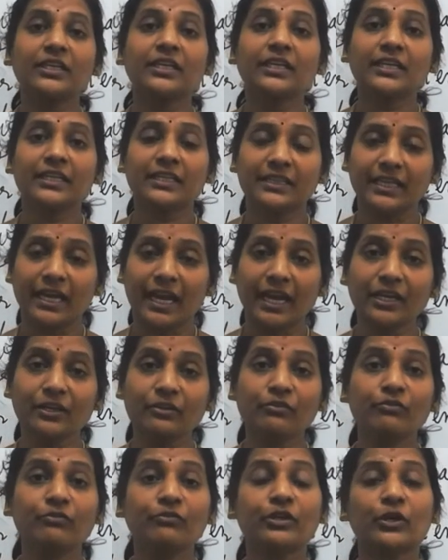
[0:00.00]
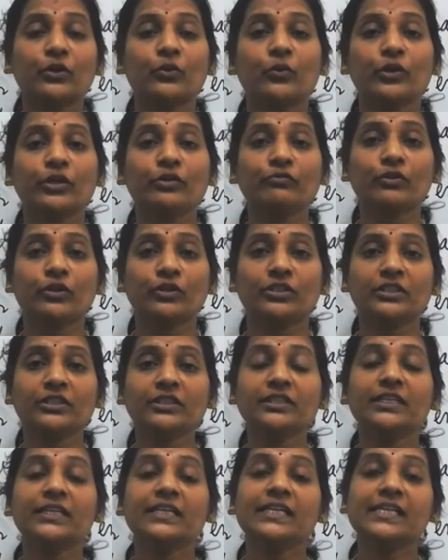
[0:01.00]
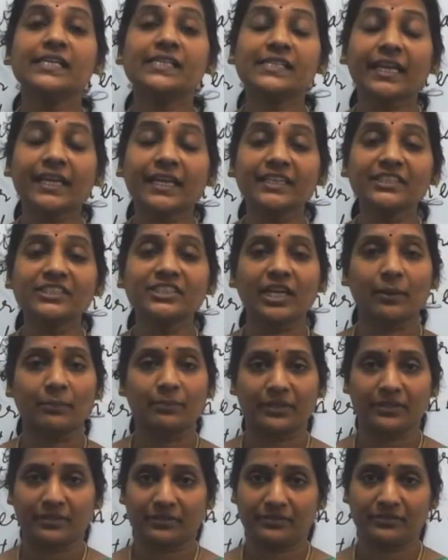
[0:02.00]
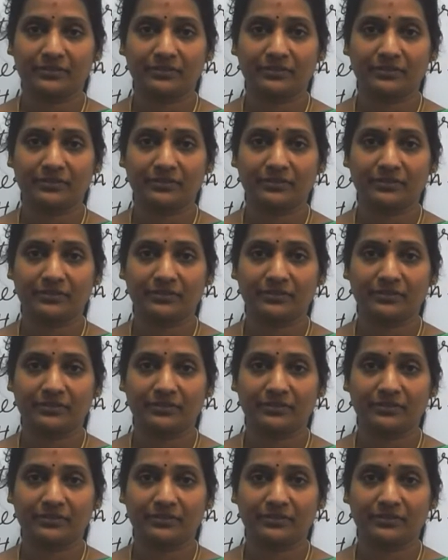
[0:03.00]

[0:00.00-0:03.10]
In that we are going for the second chapter.